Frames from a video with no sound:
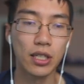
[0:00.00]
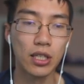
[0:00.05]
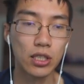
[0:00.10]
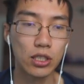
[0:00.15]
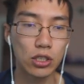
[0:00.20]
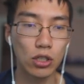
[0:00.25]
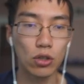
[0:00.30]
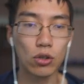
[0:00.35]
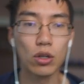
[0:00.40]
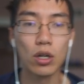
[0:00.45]

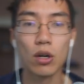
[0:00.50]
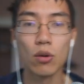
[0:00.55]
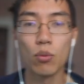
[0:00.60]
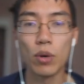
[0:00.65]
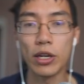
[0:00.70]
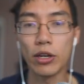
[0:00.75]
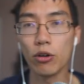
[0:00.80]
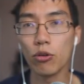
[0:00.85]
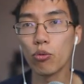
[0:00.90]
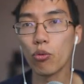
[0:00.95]
So
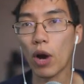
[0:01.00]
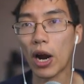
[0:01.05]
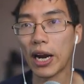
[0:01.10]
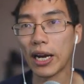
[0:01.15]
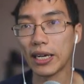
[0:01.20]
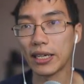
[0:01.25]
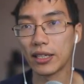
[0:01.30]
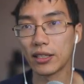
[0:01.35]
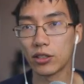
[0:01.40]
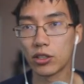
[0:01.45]
when you
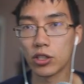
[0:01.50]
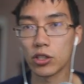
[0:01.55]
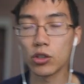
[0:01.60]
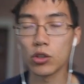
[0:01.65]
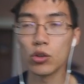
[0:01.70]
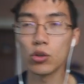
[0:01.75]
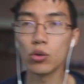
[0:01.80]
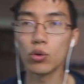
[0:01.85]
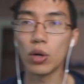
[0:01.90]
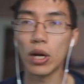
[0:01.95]
write
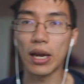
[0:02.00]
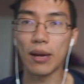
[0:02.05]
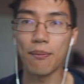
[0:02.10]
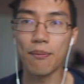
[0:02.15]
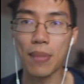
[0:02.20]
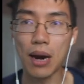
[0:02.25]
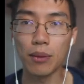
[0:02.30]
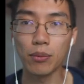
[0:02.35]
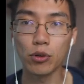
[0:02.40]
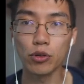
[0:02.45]
to
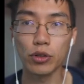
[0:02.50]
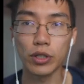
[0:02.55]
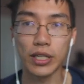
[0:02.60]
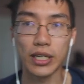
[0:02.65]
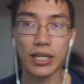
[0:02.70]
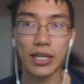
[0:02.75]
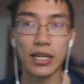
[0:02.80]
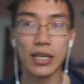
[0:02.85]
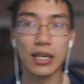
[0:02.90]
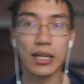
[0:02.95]

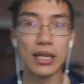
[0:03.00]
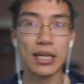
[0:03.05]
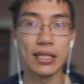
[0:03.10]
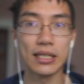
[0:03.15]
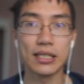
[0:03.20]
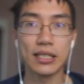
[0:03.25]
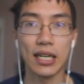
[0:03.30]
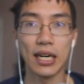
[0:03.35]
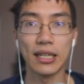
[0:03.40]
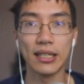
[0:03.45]
memory
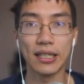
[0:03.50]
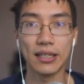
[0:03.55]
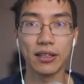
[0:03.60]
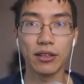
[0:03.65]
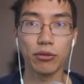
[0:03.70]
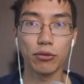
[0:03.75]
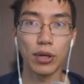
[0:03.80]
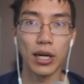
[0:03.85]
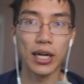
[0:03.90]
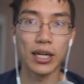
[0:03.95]
inside a
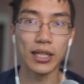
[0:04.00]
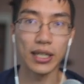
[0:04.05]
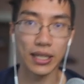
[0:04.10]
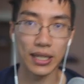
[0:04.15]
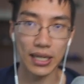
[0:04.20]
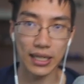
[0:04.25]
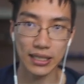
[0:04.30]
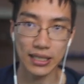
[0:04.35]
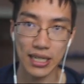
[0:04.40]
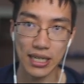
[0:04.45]
thread in
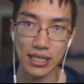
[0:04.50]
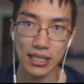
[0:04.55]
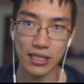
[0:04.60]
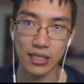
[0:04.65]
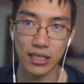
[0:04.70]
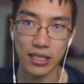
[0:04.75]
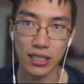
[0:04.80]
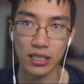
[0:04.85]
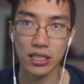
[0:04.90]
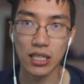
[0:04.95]

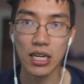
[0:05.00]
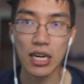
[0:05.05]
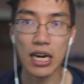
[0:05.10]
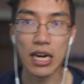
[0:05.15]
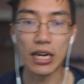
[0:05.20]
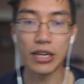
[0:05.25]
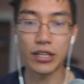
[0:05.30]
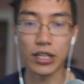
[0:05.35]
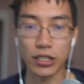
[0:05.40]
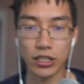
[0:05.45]
x86,
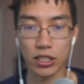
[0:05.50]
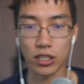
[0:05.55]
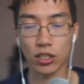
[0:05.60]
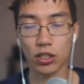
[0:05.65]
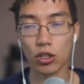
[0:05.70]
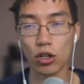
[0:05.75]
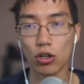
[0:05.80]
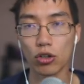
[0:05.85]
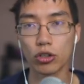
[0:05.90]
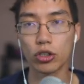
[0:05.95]
it doesn't
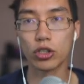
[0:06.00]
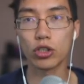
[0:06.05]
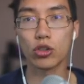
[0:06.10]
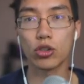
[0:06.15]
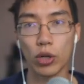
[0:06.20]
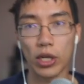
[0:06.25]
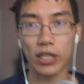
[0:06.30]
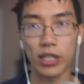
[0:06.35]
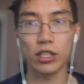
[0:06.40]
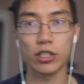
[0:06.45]
go
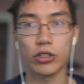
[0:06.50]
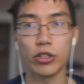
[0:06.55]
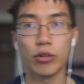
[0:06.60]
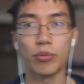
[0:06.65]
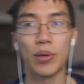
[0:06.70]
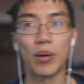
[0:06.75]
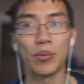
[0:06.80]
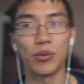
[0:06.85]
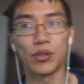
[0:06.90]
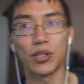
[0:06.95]
straight to shared
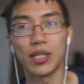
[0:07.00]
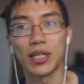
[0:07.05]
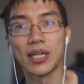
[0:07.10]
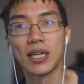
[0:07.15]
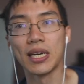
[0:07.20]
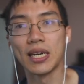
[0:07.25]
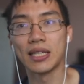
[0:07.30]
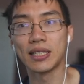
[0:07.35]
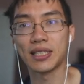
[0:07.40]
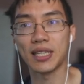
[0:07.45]
memory.
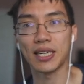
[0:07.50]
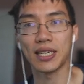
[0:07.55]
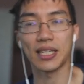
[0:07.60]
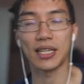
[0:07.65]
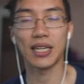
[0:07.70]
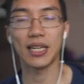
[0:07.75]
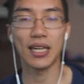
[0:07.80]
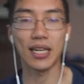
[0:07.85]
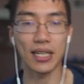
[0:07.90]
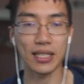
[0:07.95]
Instead, it
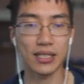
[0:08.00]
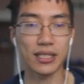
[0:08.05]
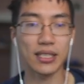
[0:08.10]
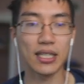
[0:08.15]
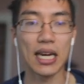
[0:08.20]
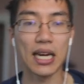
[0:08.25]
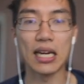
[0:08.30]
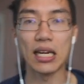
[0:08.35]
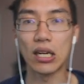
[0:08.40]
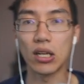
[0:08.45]
hits
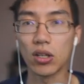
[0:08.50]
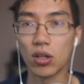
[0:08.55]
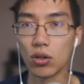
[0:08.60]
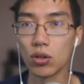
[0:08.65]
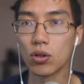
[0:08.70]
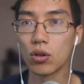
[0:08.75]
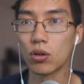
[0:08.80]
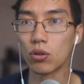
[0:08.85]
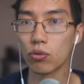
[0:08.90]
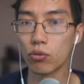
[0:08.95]
a
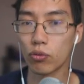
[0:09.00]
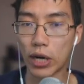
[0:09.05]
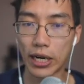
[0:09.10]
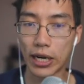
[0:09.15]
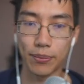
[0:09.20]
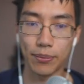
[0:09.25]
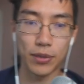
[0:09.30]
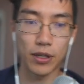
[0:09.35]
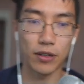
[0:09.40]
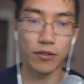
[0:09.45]
local
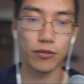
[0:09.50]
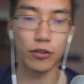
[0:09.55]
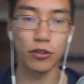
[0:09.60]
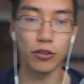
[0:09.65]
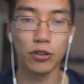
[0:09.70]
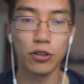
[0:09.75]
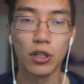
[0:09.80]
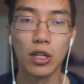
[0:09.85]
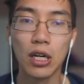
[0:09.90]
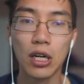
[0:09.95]
write
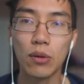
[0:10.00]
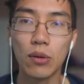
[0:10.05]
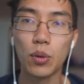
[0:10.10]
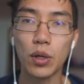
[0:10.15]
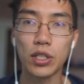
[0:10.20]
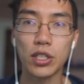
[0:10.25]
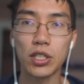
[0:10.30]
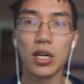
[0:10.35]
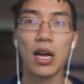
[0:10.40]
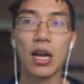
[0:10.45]
buffer,
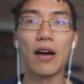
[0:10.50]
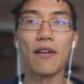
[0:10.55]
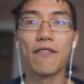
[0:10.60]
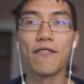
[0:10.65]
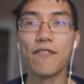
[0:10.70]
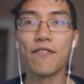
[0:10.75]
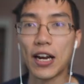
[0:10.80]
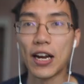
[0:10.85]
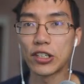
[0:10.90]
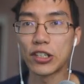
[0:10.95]
which
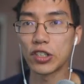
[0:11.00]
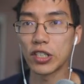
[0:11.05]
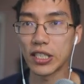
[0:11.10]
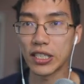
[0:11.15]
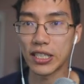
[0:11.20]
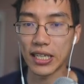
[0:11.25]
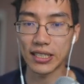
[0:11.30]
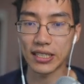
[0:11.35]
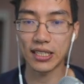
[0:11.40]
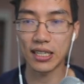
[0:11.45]
eventually
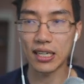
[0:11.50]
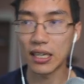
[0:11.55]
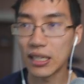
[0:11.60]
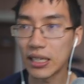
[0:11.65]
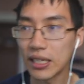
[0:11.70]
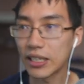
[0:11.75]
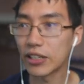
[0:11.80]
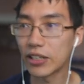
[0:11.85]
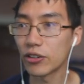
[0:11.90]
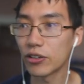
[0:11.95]
gets
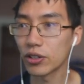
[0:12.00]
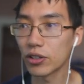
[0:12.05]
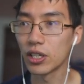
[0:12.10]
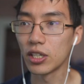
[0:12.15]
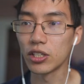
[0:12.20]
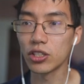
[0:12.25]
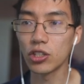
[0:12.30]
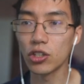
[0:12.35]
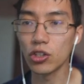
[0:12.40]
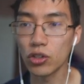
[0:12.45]
cleared
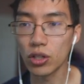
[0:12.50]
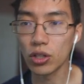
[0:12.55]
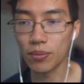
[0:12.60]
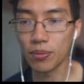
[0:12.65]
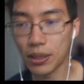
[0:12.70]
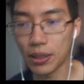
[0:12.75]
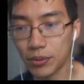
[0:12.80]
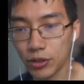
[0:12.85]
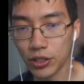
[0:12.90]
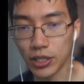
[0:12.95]
to the
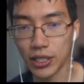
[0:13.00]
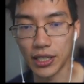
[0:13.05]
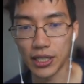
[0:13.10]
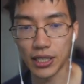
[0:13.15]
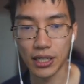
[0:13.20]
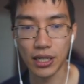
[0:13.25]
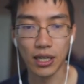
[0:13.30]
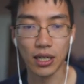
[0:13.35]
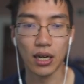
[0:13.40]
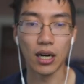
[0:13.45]

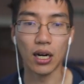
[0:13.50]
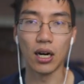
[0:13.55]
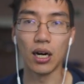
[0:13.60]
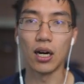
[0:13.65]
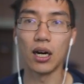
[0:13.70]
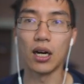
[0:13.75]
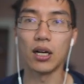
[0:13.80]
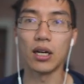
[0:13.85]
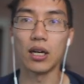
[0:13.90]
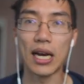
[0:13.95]
memory
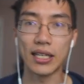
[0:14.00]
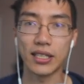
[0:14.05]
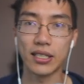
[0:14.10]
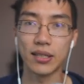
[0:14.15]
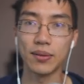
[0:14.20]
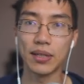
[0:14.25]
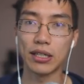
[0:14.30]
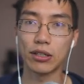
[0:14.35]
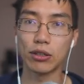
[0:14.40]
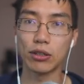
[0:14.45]
at some
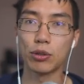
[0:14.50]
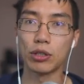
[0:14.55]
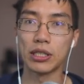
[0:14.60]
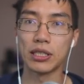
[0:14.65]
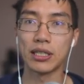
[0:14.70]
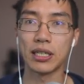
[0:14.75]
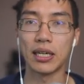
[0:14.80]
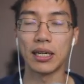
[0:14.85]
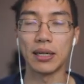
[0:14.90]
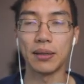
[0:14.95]
later point in
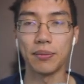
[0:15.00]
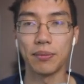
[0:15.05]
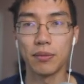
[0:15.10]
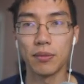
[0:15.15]
time.